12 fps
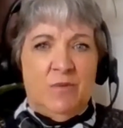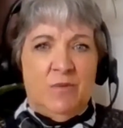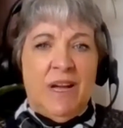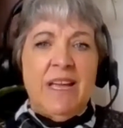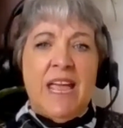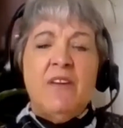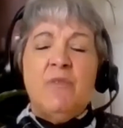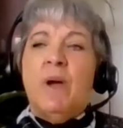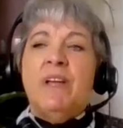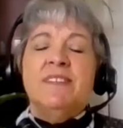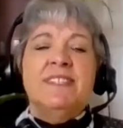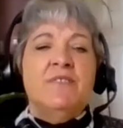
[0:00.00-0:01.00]

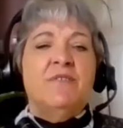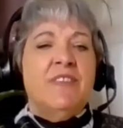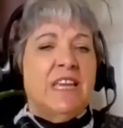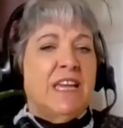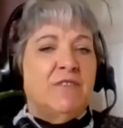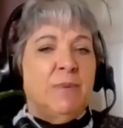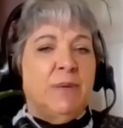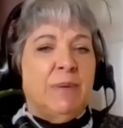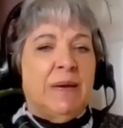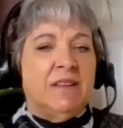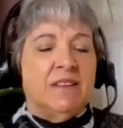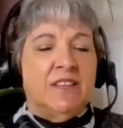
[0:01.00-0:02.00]
why does everything have to be a
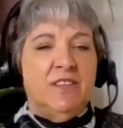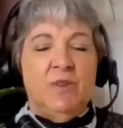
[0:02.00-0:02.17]
battle?